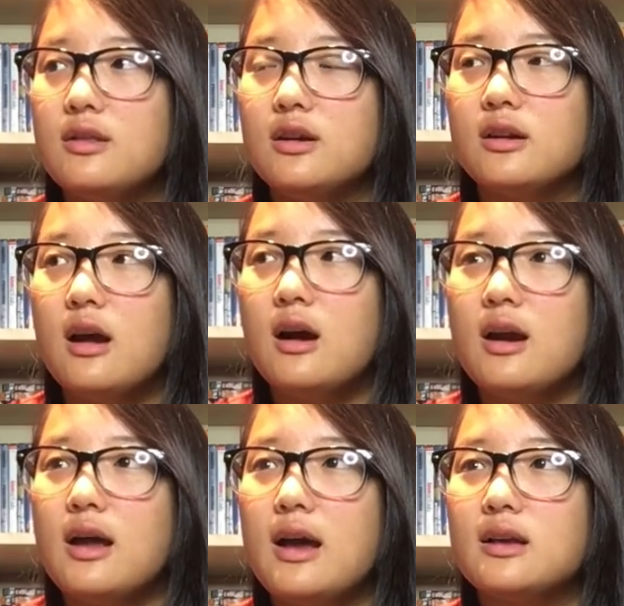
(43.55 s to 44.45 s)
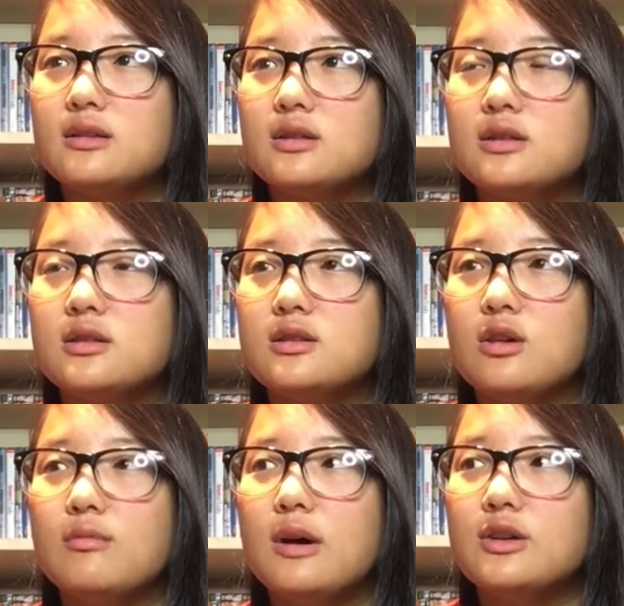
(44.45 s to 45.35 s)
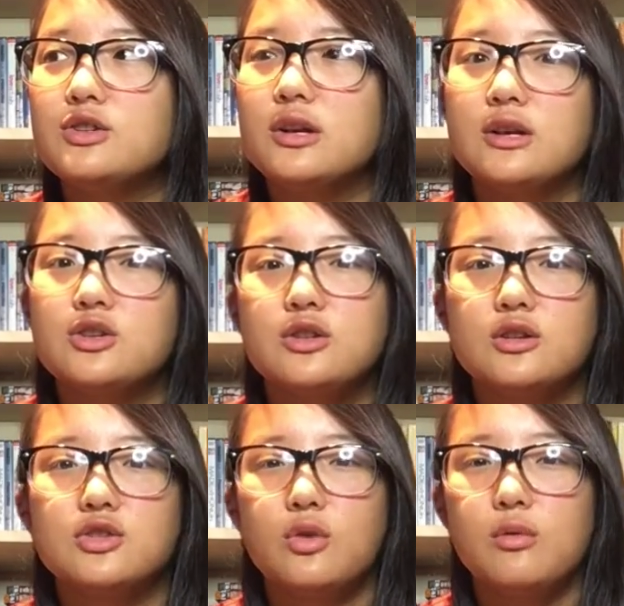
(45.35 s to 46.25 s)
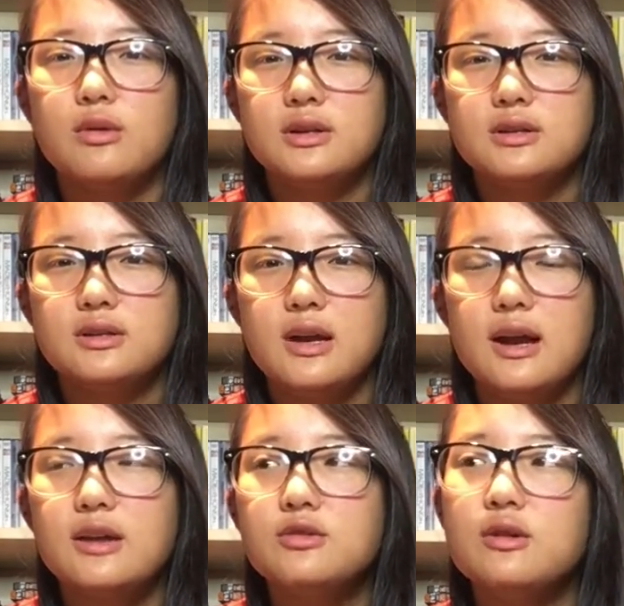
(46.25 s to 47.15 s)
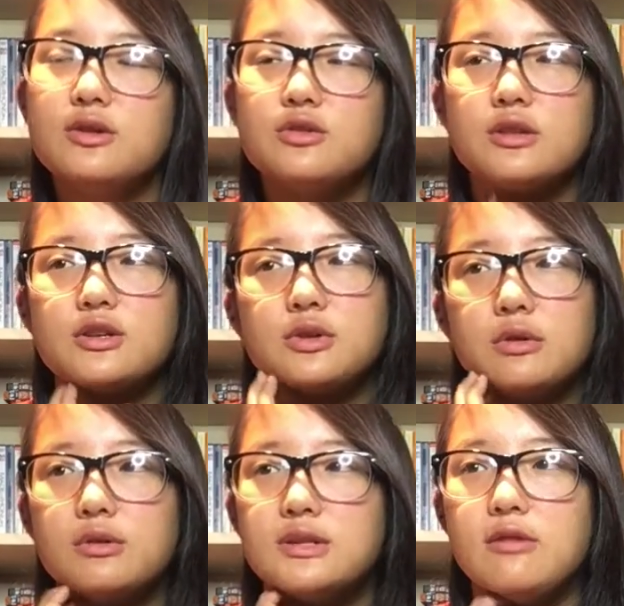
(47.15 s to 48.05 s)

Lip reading: they're not so much like the short ones, and I do enjoy the short ones.